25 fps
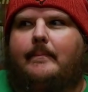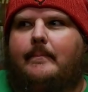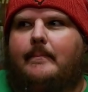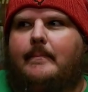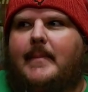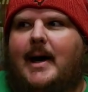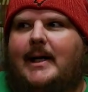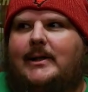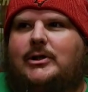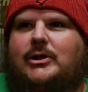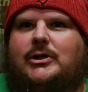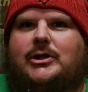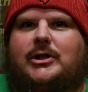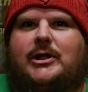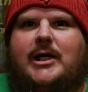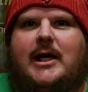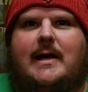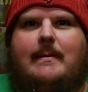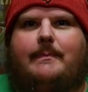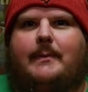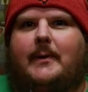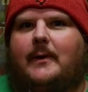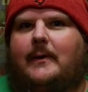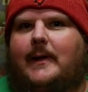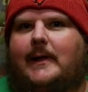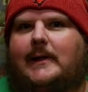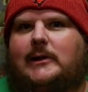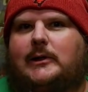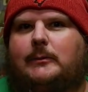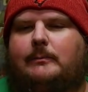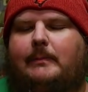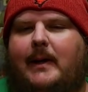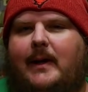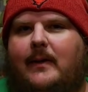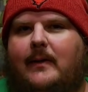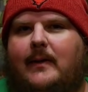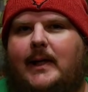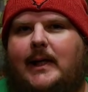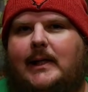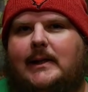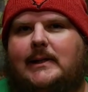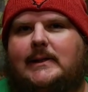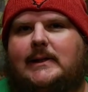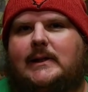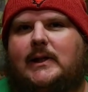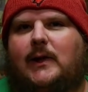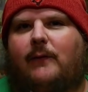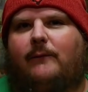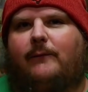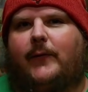much deeper
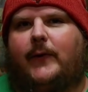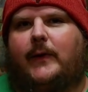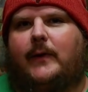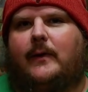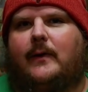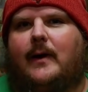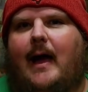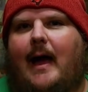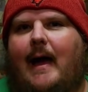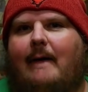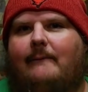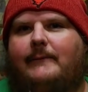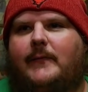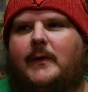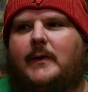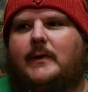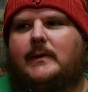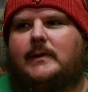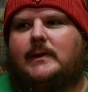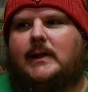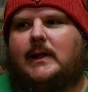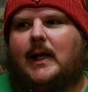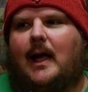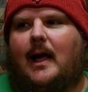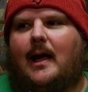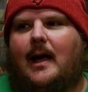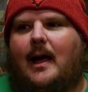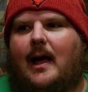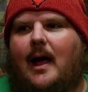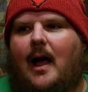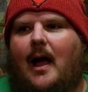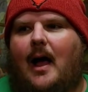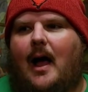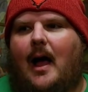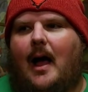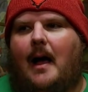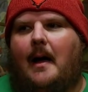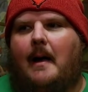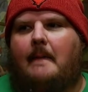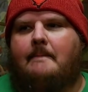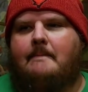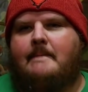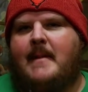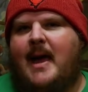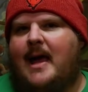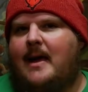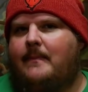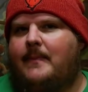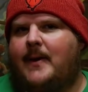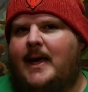experience for your efforts. Uh,
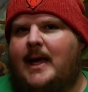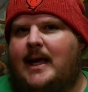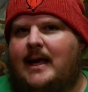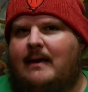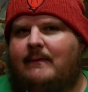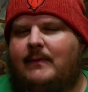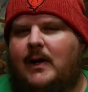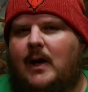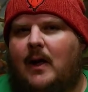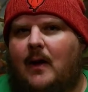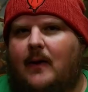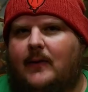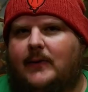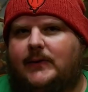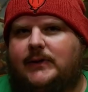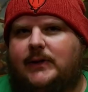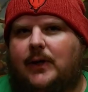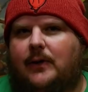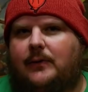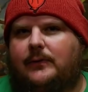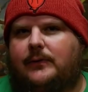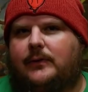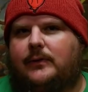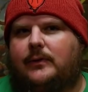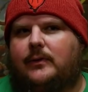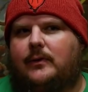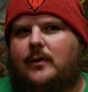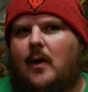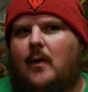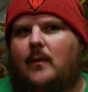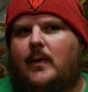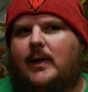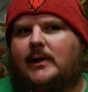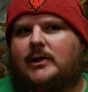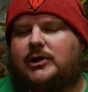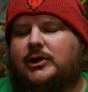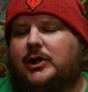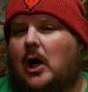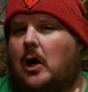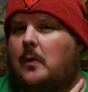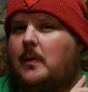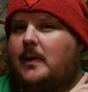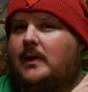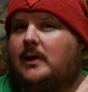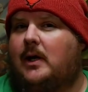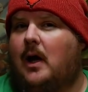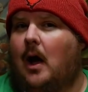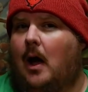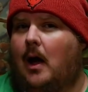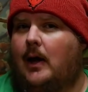maybe even also throw in start
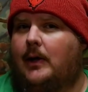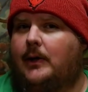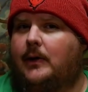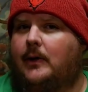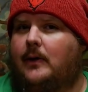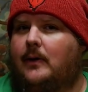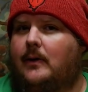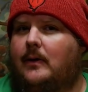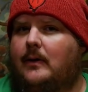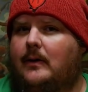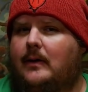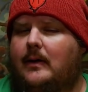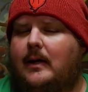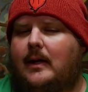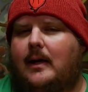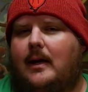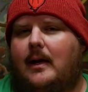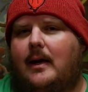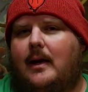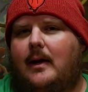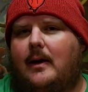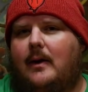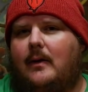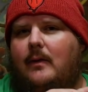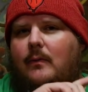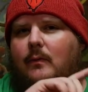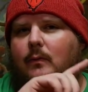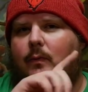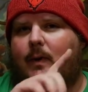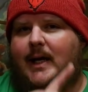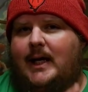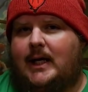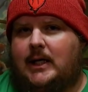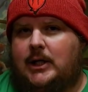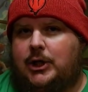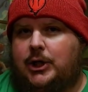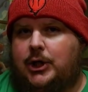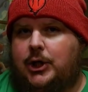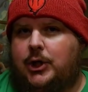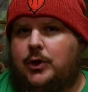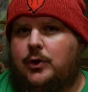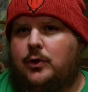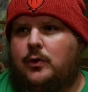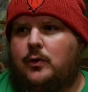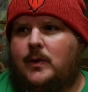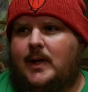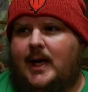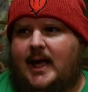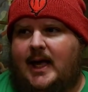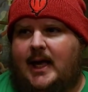with Gone Girl, read
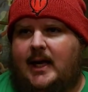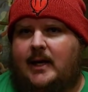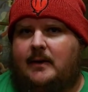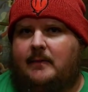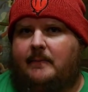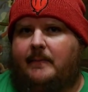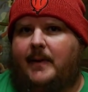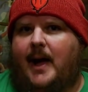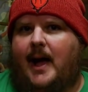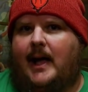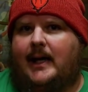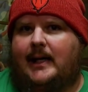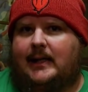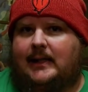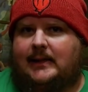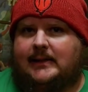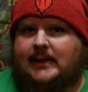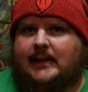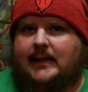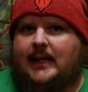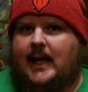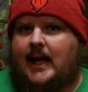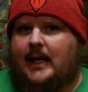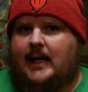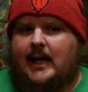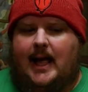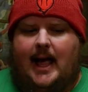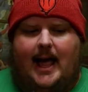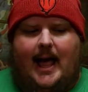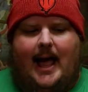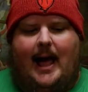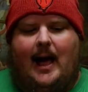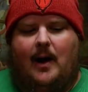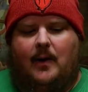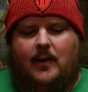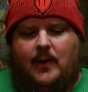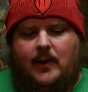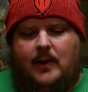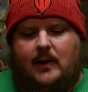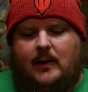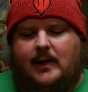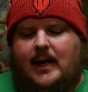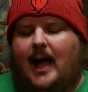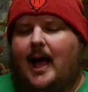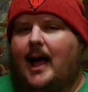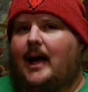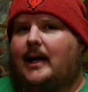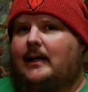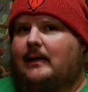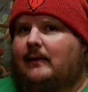You, Hidden Bodies, and then Our
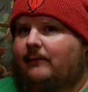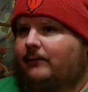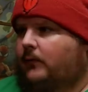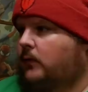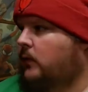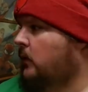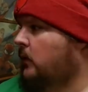Kind of